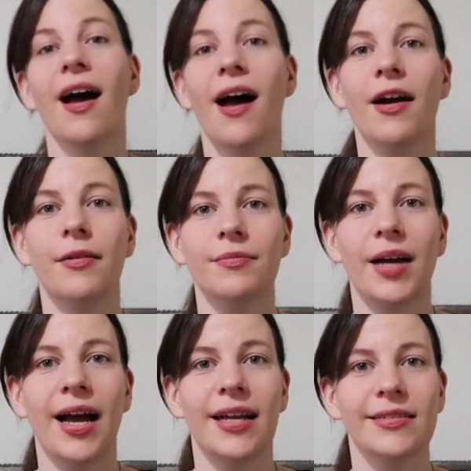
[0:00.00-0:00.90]

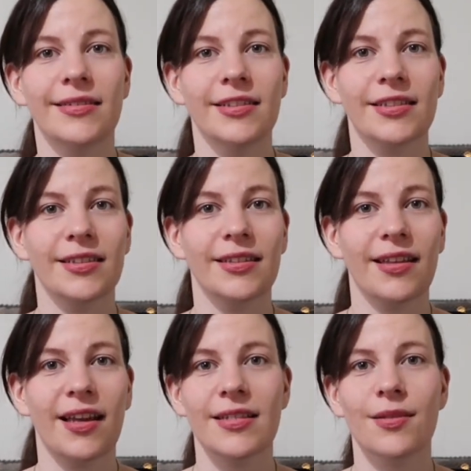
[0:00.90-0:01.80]
and
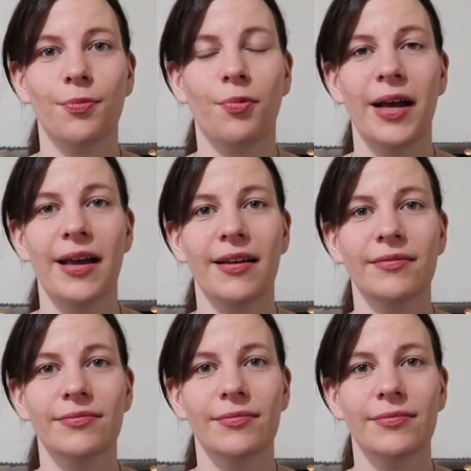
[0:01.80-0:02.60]
that's where